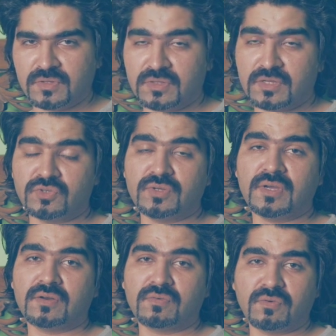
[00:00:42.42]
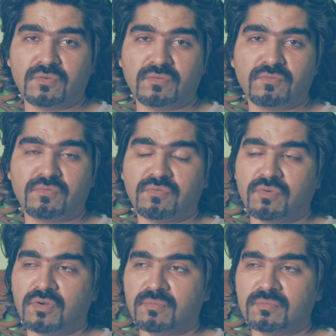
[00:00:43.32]
that you get
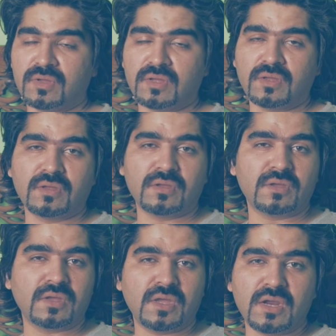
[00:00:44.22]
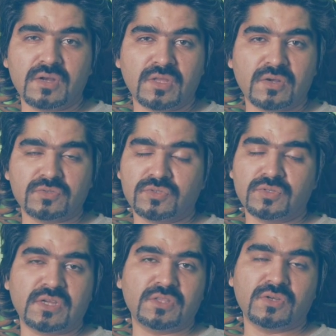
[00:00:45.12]
from 8,000 to
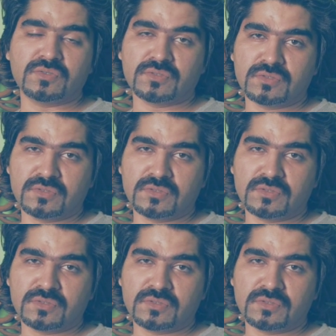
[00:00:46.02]
9,000